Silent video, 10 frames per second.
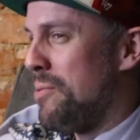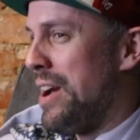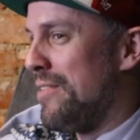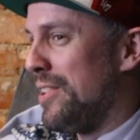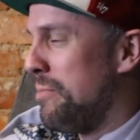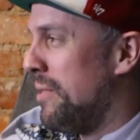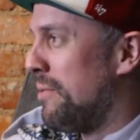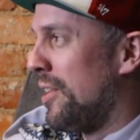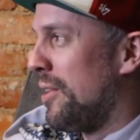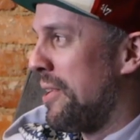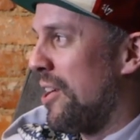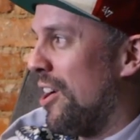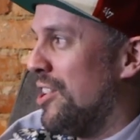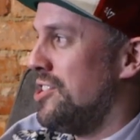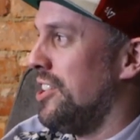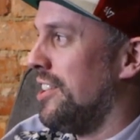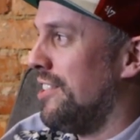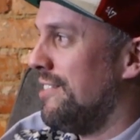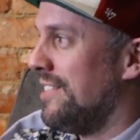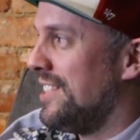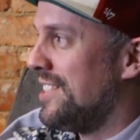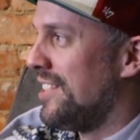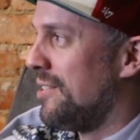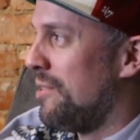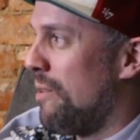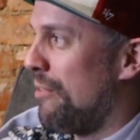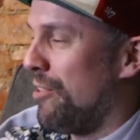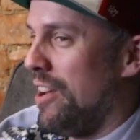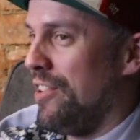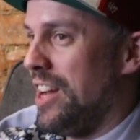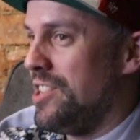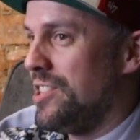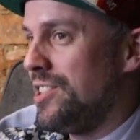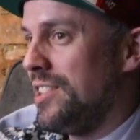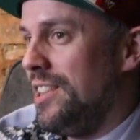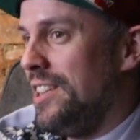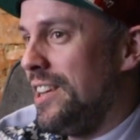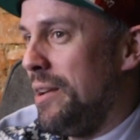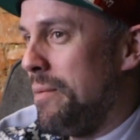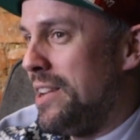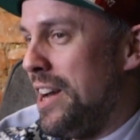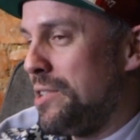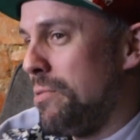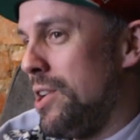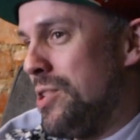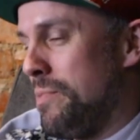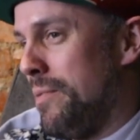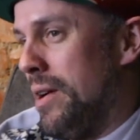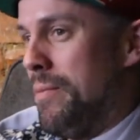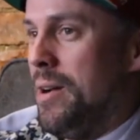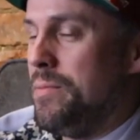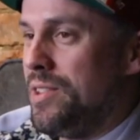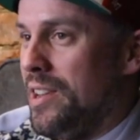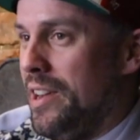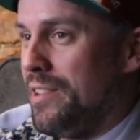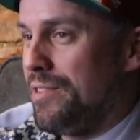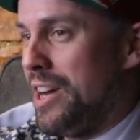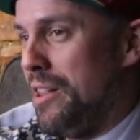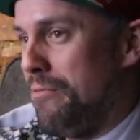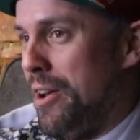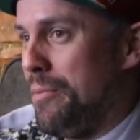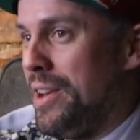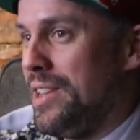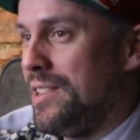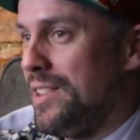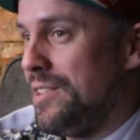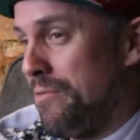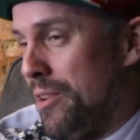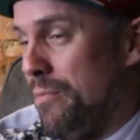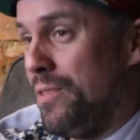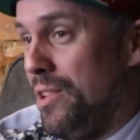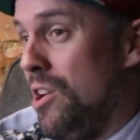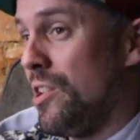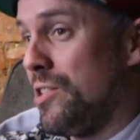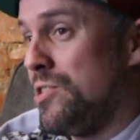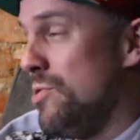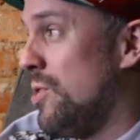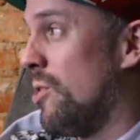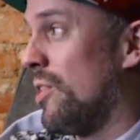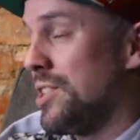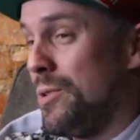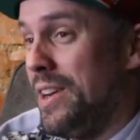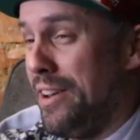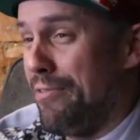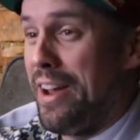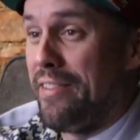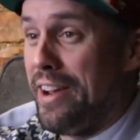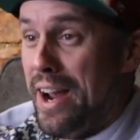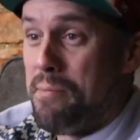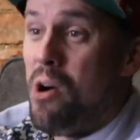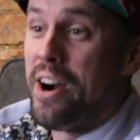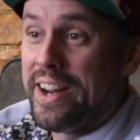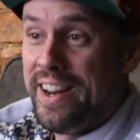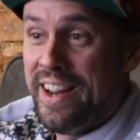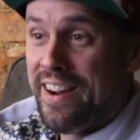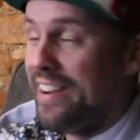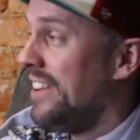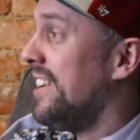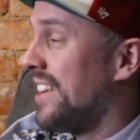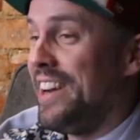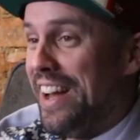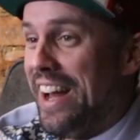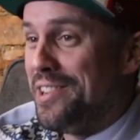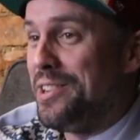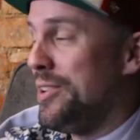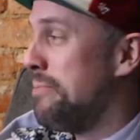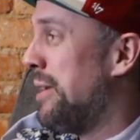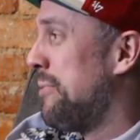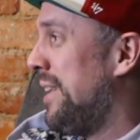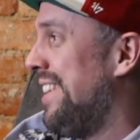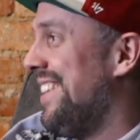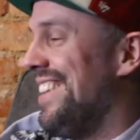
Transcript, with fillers: we have a little bit. We're a little bit harsh, you know. It's a little rough around the edges. Yeah. And my dad's Russian, but my mom's uh, side of the family is, from Yonkers, New York. So I definitely have a hey, I'm walking here. Yeah. Kind of attitude about me. I got